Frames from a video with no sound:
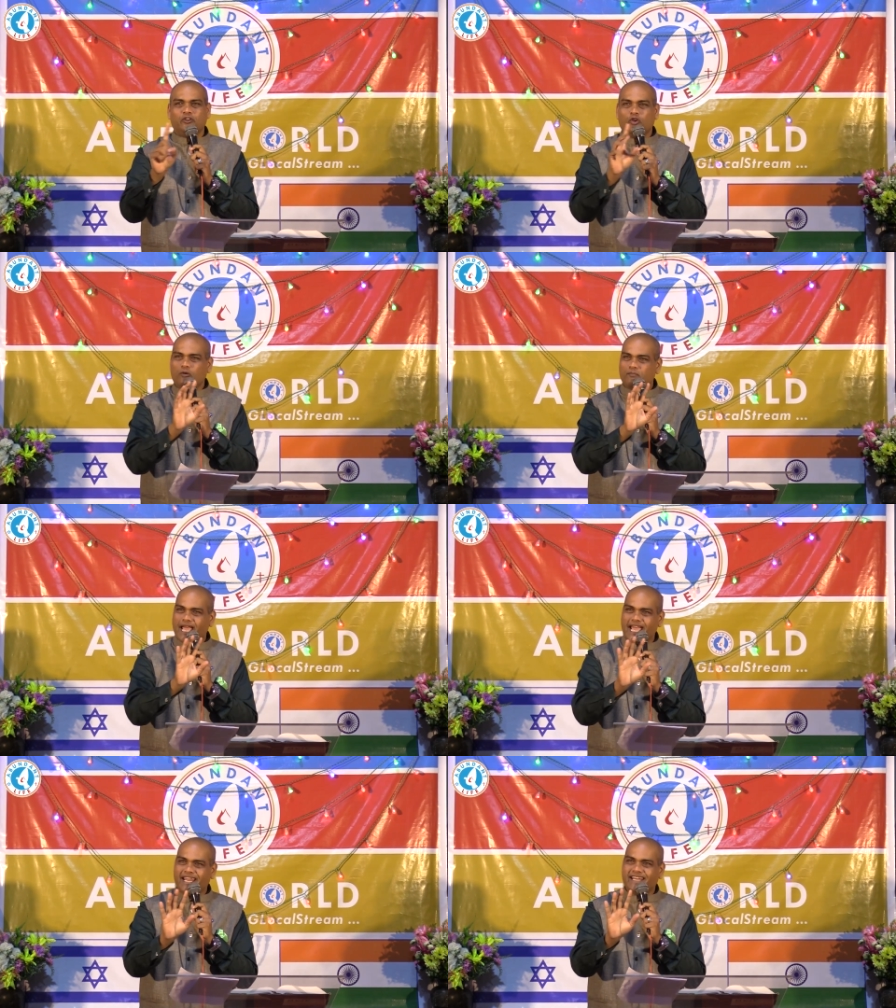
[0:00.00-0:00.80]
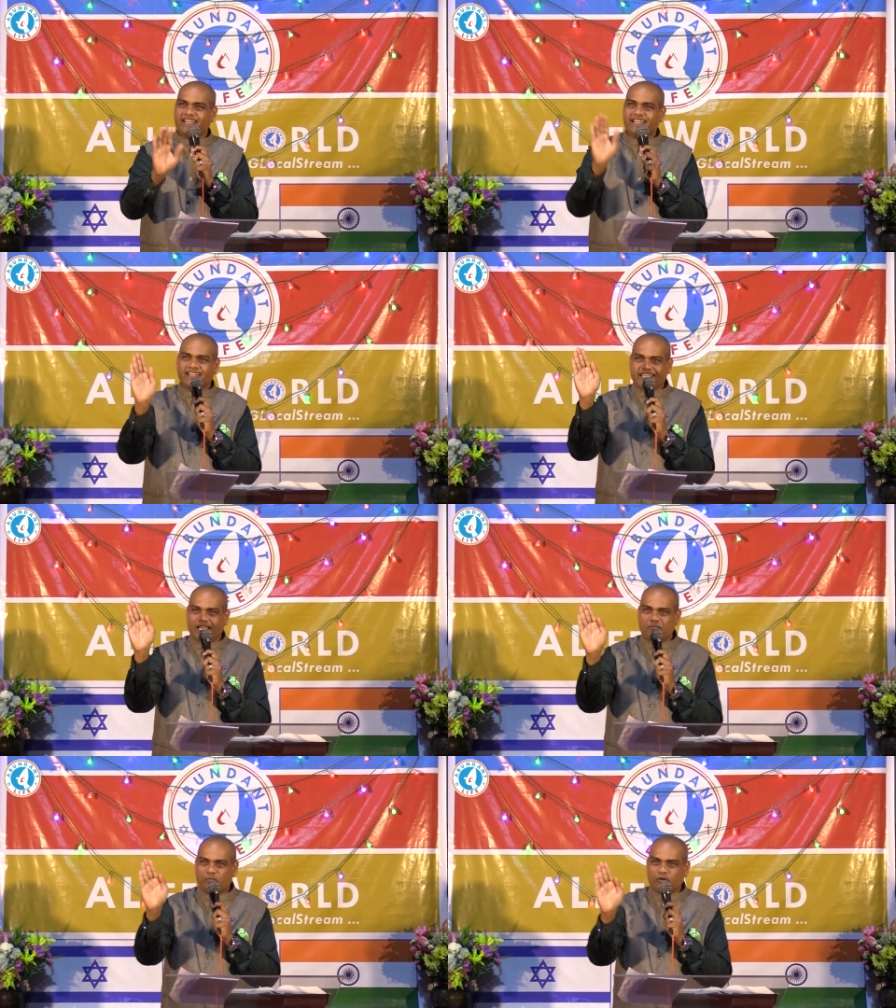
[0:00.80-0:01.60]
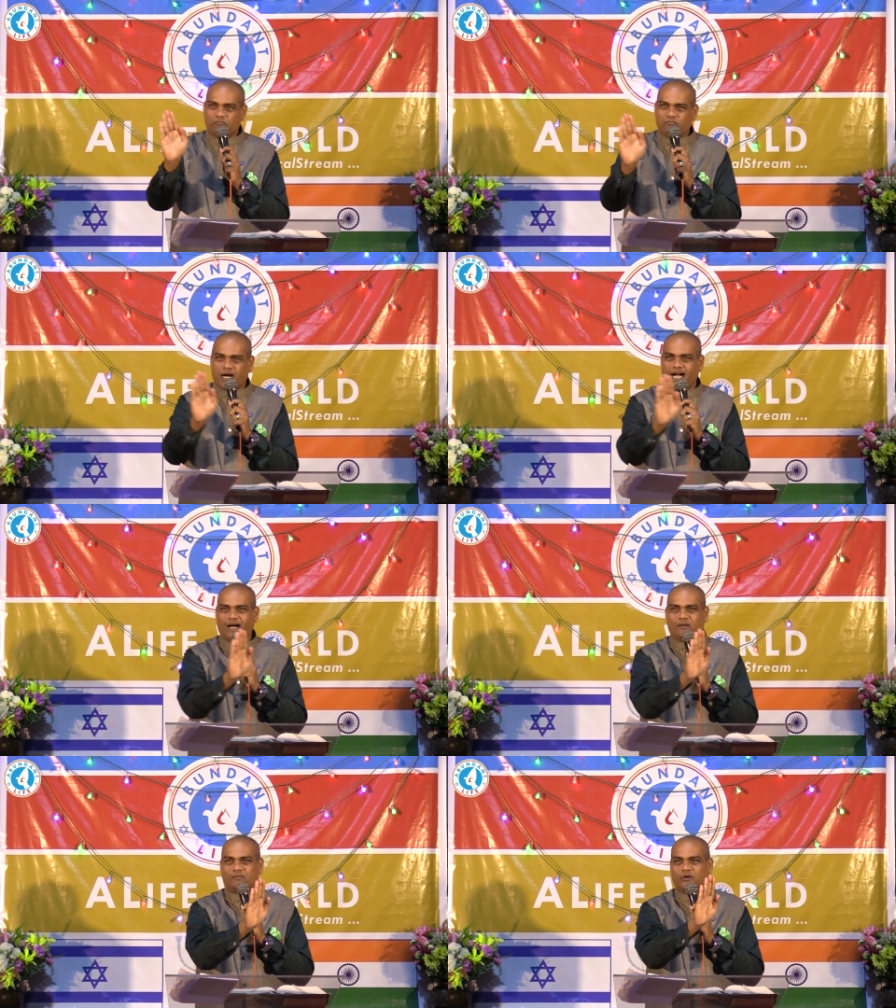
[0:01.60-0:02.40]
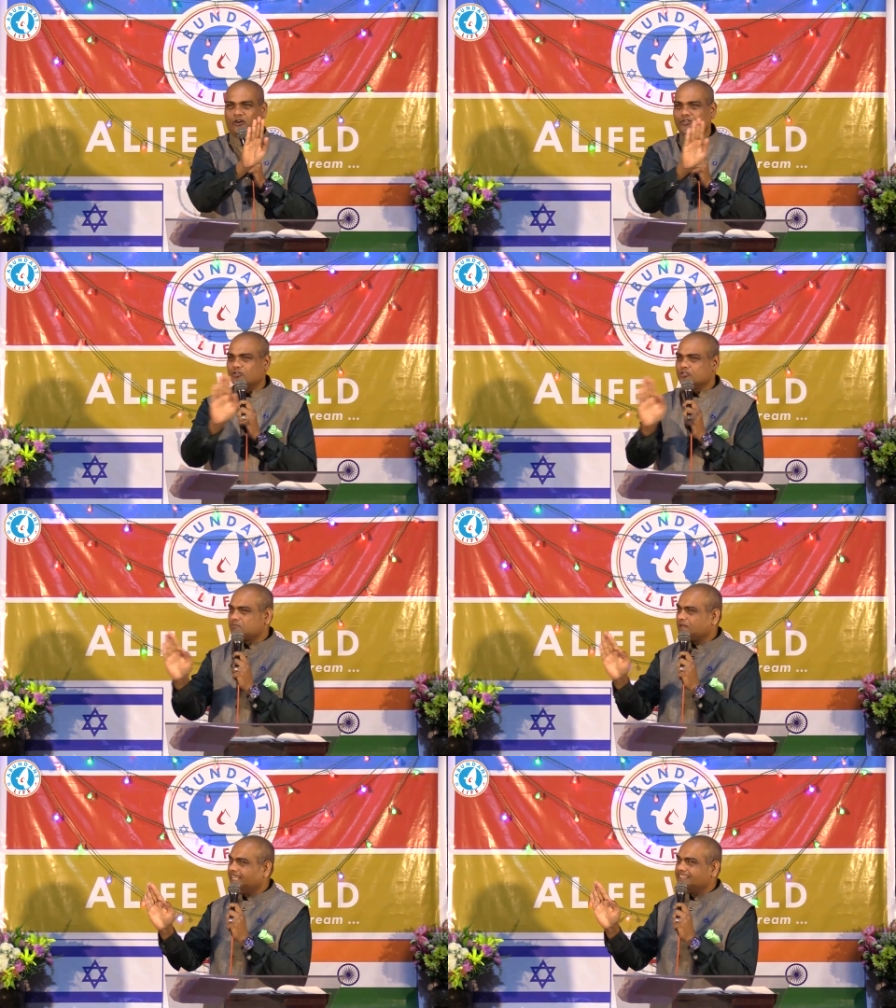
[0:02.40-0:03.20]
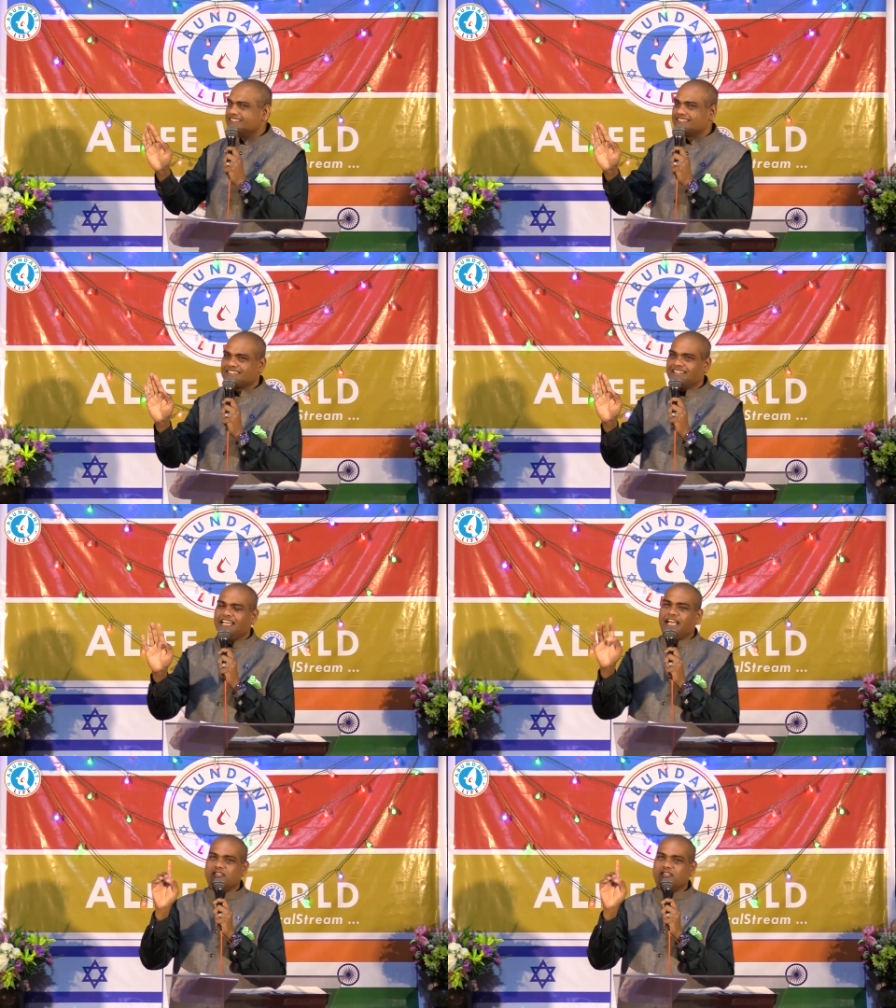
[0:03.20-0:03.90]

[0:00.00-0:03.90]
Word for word: No man can put balm on those pains.